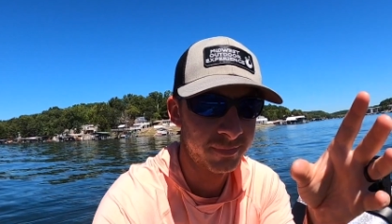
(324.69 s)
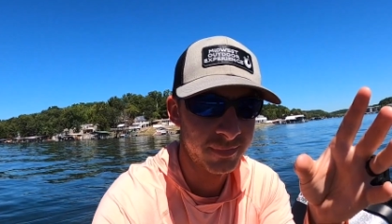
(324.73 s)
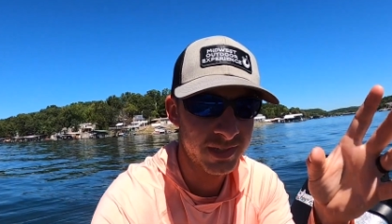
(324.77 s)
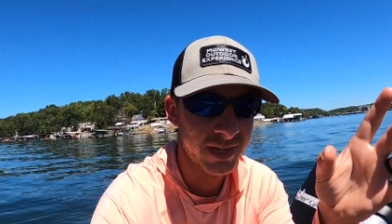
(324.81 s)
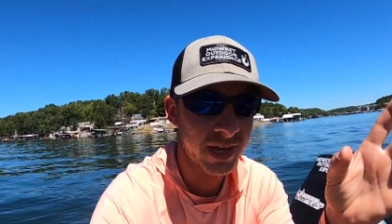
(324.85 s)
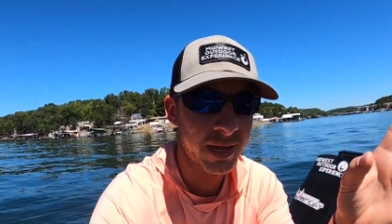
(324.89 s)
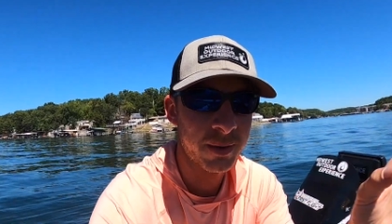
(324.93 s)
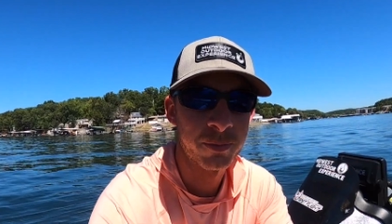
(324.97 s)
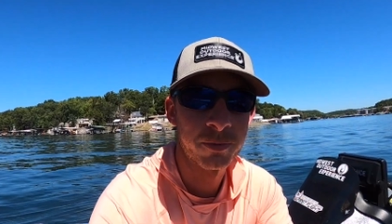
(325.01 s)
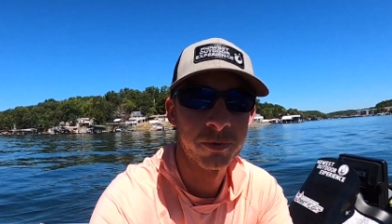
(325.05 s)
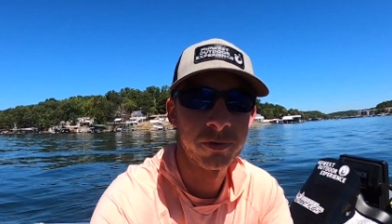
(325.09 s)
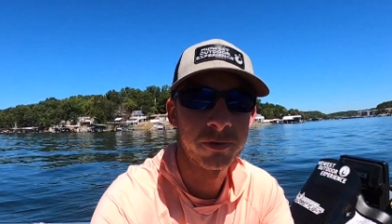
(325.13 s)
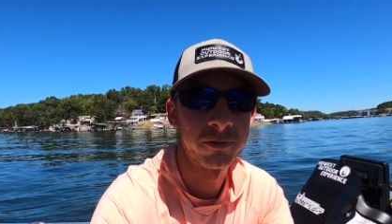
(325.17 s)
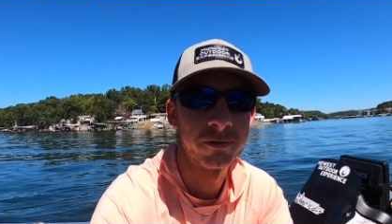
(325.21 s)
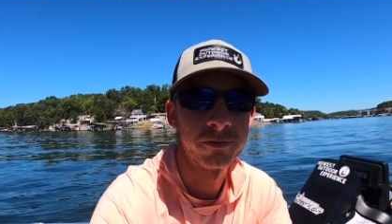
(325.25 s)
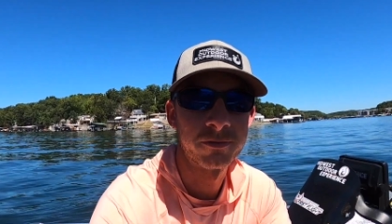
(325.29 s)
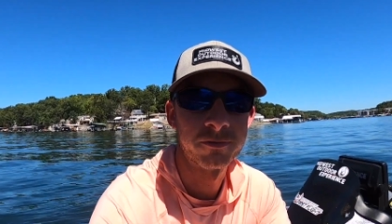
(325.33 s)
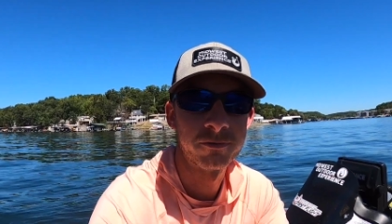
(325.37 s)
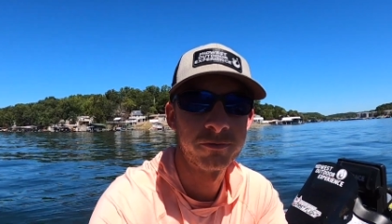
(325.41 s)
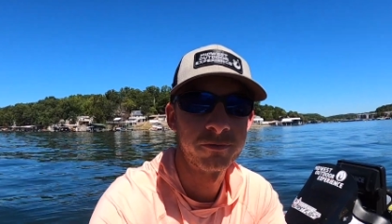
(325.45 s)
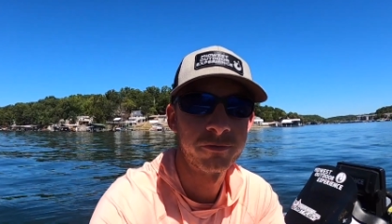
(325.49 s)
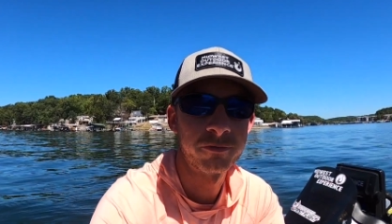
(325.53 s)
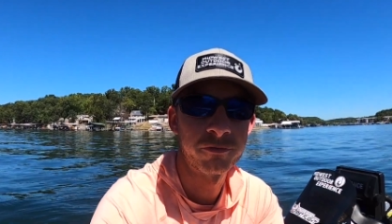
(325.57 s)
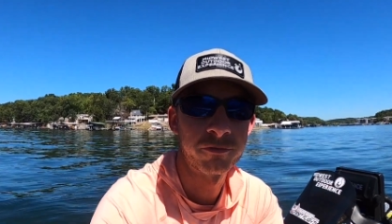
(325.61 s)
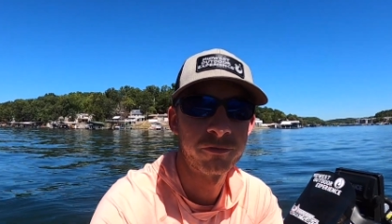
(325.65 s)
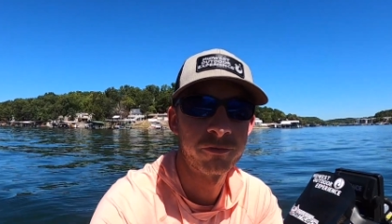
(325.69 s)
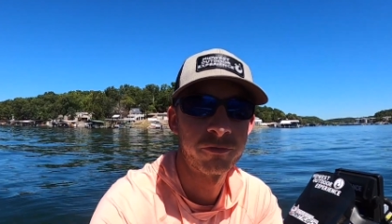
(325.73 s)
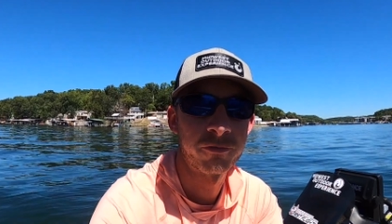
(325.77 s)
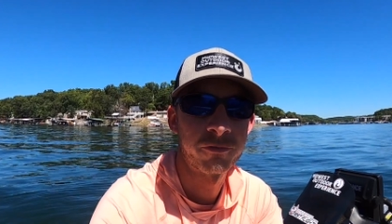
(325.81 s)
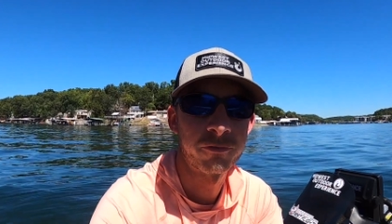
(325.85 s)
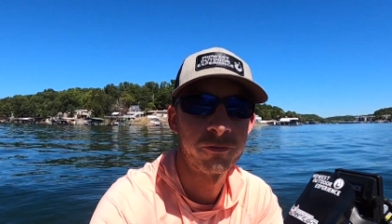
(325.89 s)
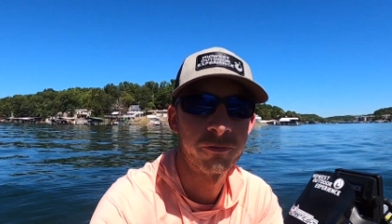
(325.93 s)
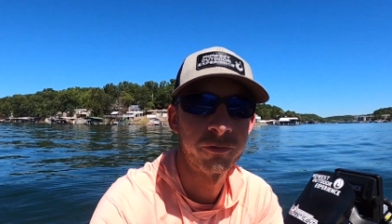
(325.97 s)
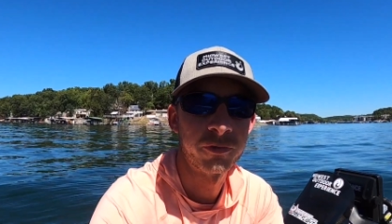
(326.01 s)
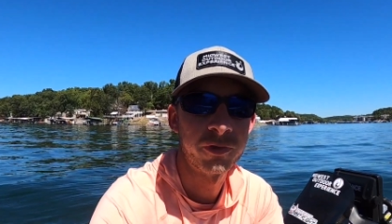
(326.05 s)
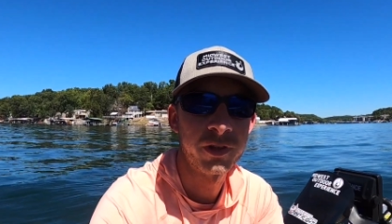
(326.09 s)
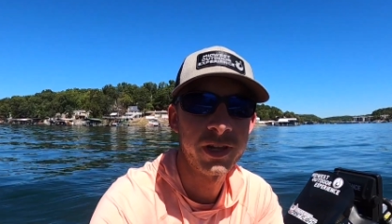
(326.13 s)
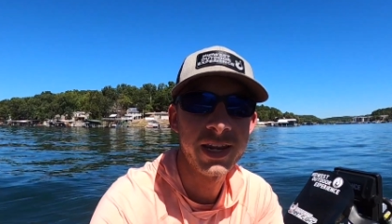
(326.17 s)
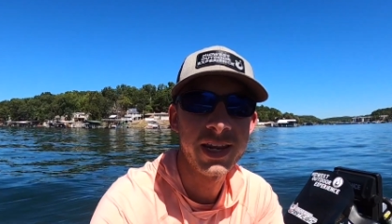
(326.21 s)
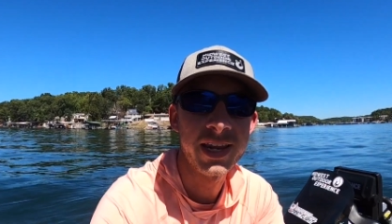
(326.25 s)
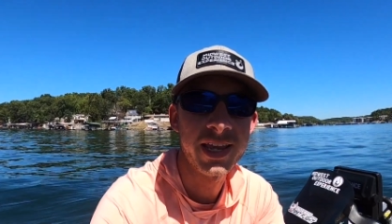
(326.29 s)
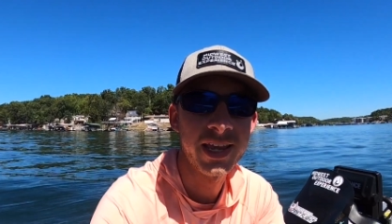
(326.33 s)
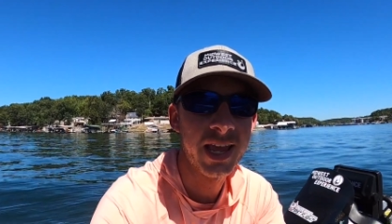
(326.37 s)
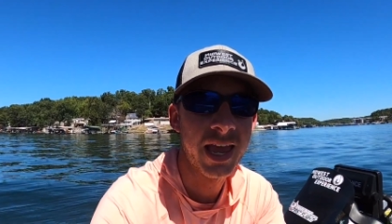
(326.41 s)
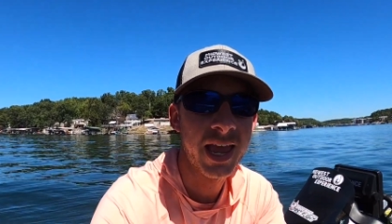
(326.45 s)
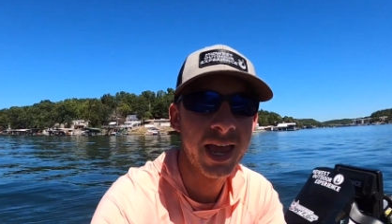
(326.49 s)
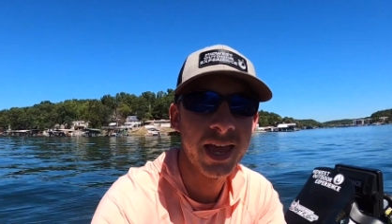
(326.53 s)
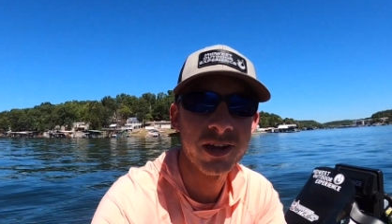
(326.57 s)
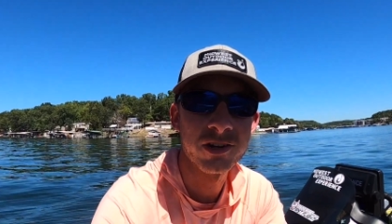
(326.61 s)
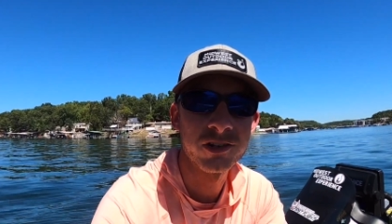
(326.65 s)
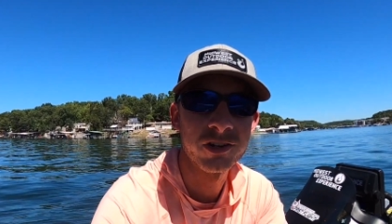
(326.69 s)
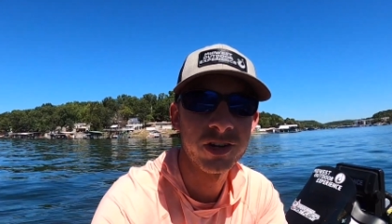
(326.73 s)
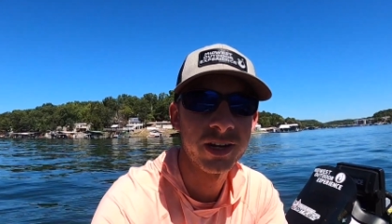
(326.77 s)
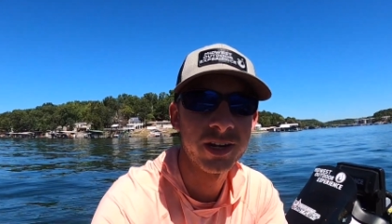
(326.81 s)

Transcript: tapered leading edge,